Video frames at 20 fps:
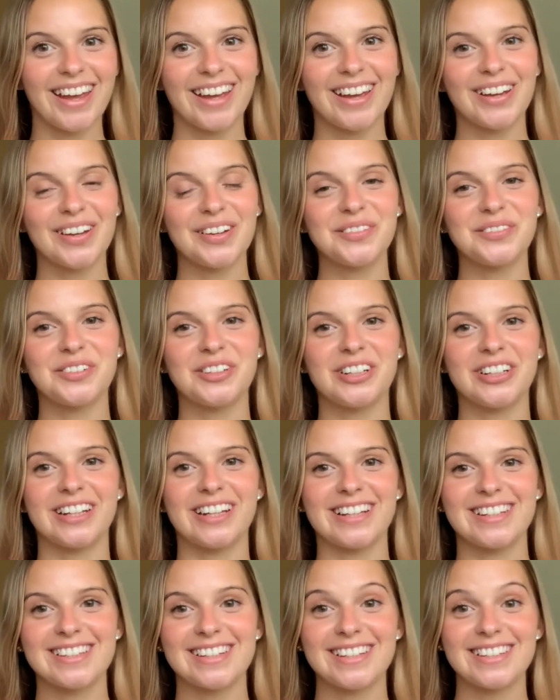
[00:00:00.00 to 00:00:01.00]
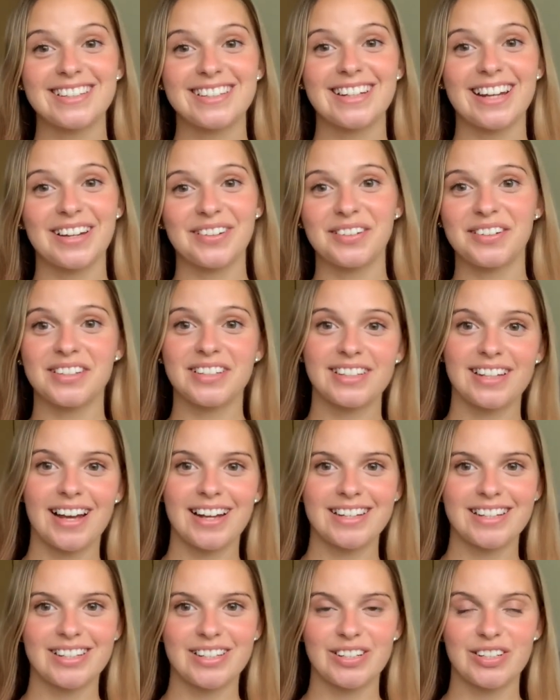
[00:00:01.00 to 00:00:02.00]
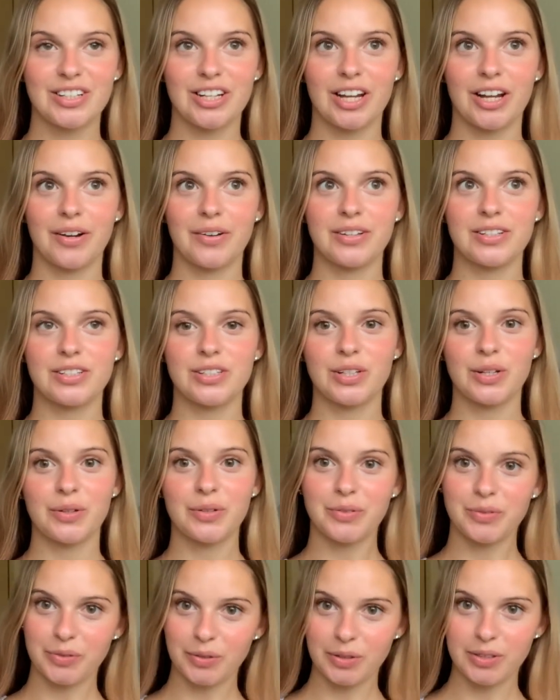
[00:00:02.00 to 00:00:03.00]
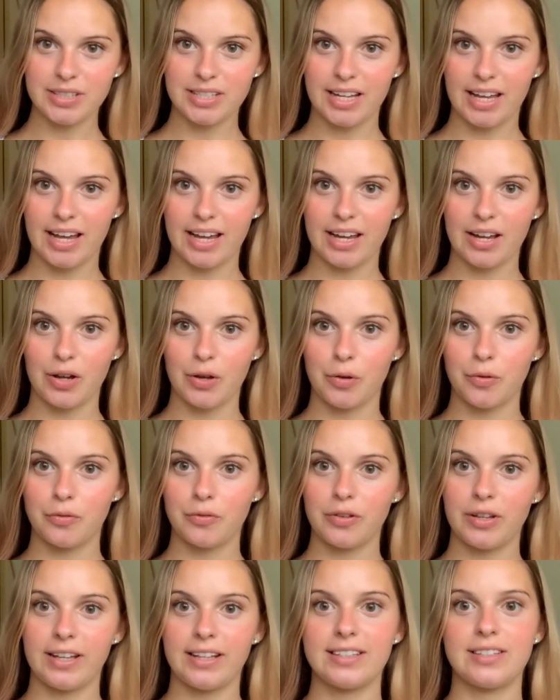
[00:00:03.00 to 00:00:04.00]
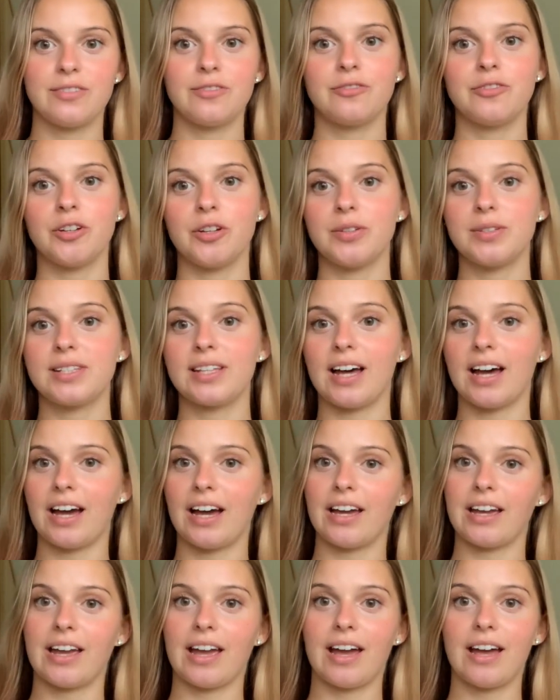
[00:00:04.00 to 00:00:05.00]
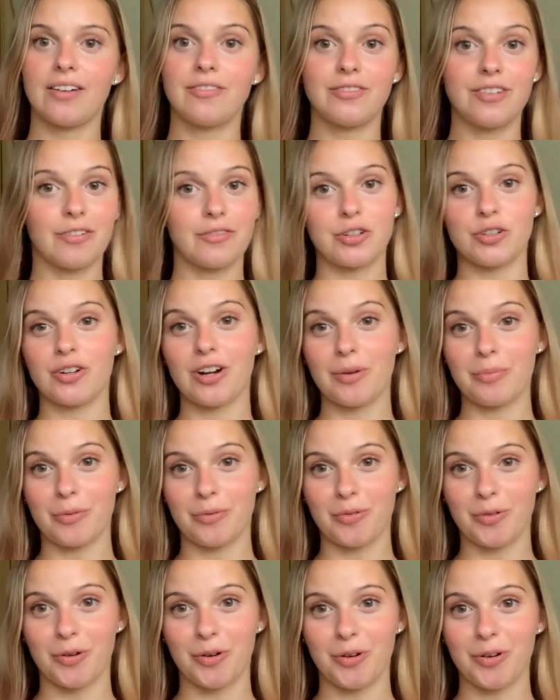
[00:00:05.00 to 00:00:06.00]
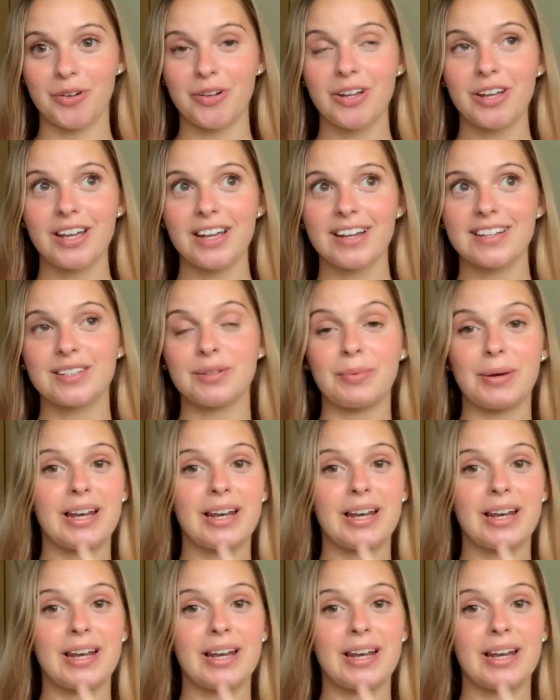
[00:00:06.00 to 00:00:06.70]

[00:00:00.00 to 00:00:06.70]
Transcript: good morning. So today what I decided to do is do a full day of eating foods that I have never tried before. So my